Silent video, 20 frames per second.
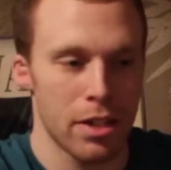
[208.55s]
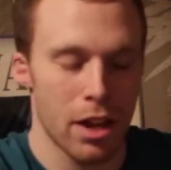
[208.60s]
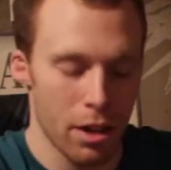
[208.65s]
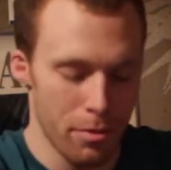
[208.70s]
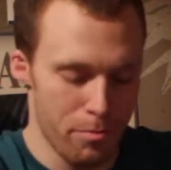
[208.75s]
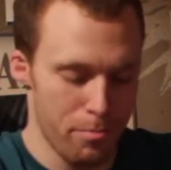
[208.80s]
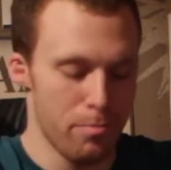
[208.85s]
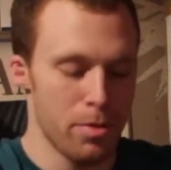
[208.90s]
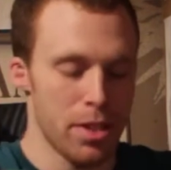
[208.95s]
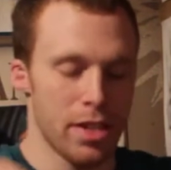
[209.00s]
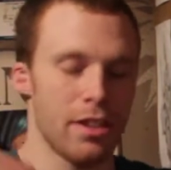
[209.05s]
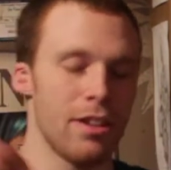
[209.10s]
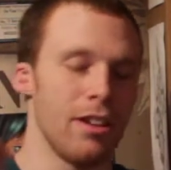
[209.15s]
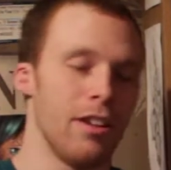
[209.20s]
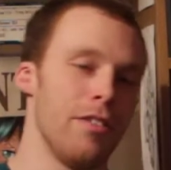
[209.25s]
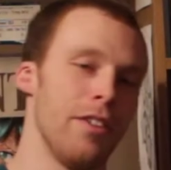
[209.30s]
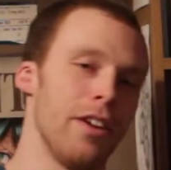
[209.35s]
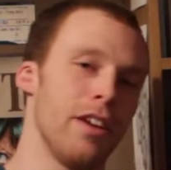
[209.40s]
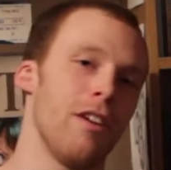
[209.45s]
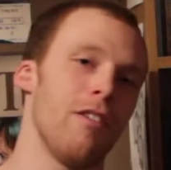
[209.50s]
I can't
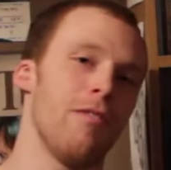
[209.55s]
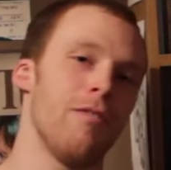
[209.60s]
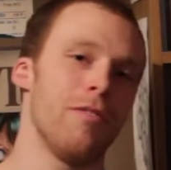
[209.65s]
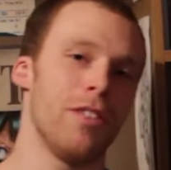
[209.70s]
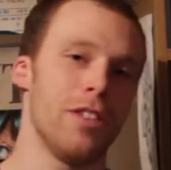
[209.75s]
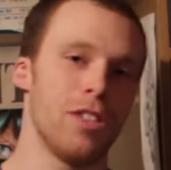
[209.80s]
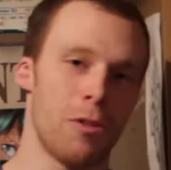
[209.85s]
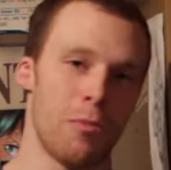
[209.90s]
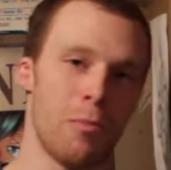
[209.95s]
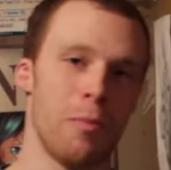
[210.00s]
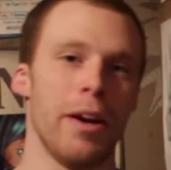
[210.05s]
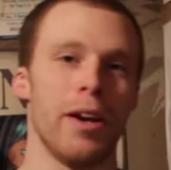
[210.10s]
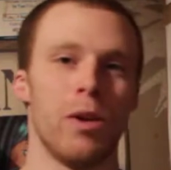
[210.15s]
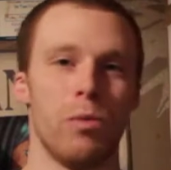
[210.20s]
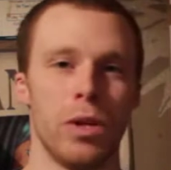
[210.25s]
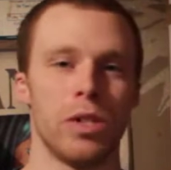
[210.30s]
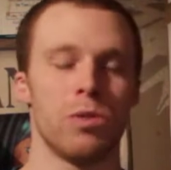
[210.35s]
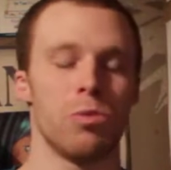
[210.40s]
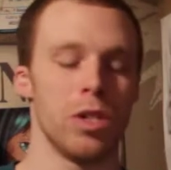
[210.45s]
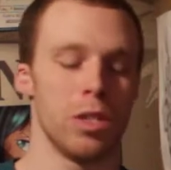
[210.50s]
particularly think off the top of my head
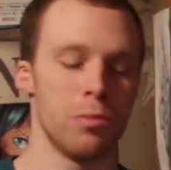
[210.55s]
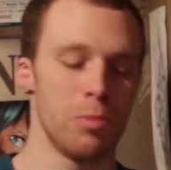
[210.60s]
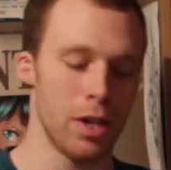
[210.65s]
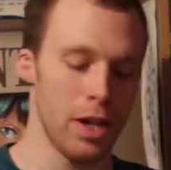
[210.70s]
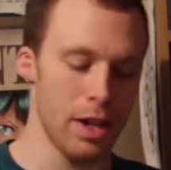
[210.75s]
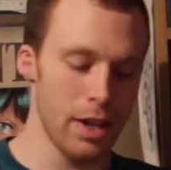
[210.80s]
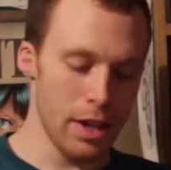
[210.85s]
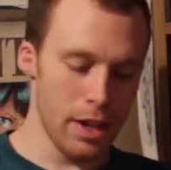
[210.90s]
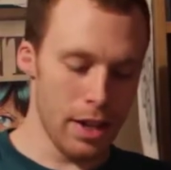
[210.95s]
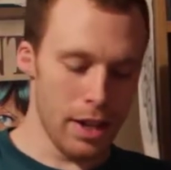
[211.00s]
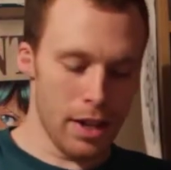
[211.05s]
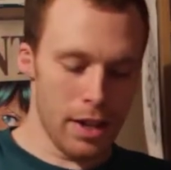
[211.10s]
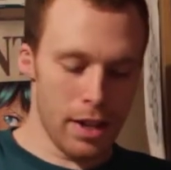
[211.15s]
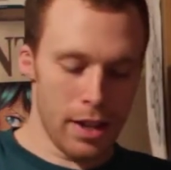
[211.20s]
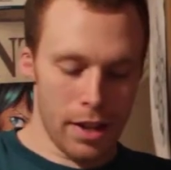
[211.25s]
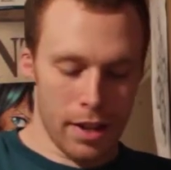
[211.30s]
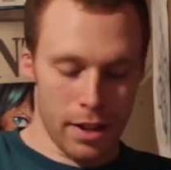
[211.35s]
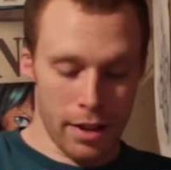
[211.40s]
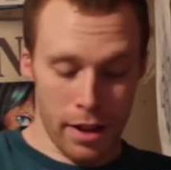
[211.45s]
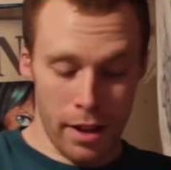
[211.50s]
which ones, but
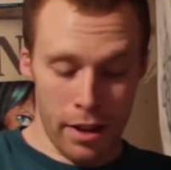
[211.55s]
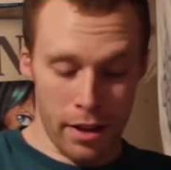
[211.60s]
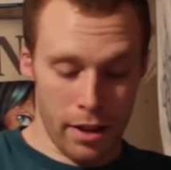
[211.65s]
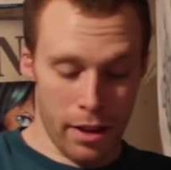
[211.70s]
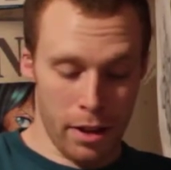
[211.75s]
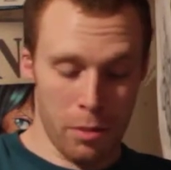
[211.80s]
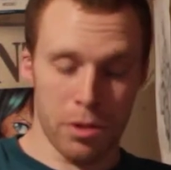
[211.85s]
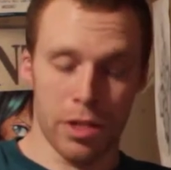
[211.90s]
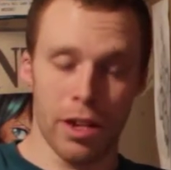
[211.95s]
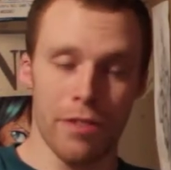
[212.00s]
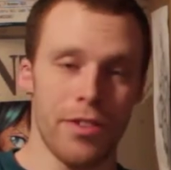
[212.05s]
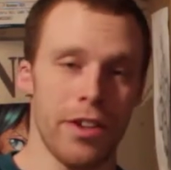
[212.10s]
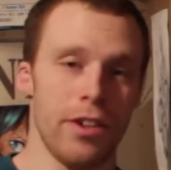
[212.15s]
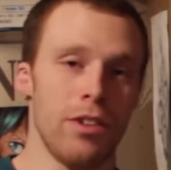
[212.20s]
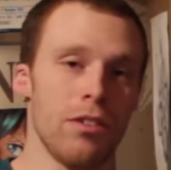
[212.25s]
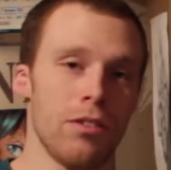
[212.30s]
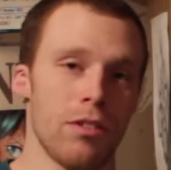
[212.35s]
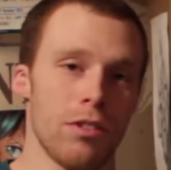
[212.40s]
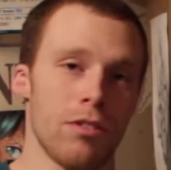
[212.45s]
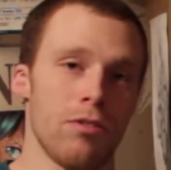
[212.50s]
yeah, Stephanie
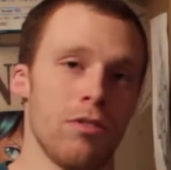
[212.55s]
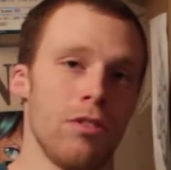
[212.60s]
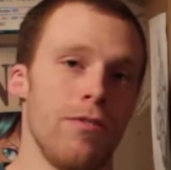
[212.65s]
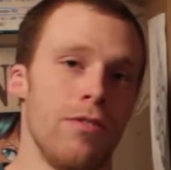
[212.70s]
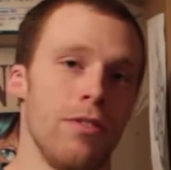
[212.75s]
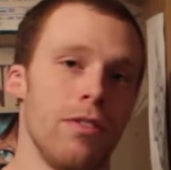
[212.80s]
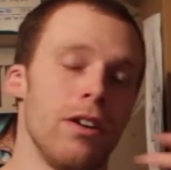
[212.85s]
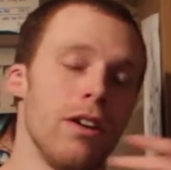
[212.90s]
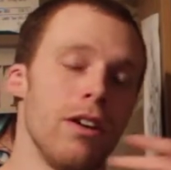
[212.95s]
Young does a good